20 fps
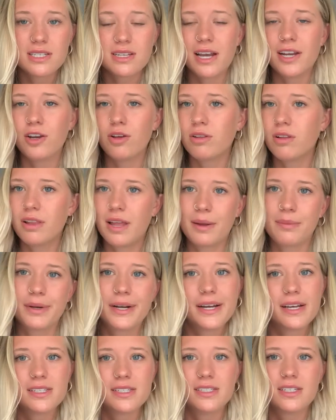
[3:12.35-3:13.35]
I know the
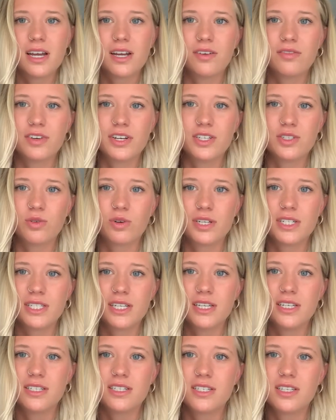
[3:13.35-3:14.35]
library has a ton of
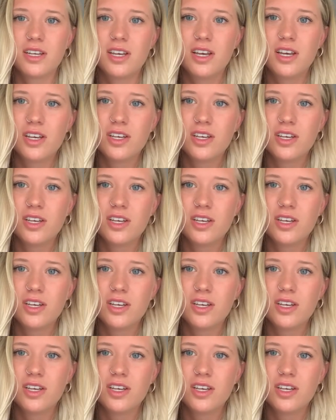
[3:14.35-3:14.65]
resources,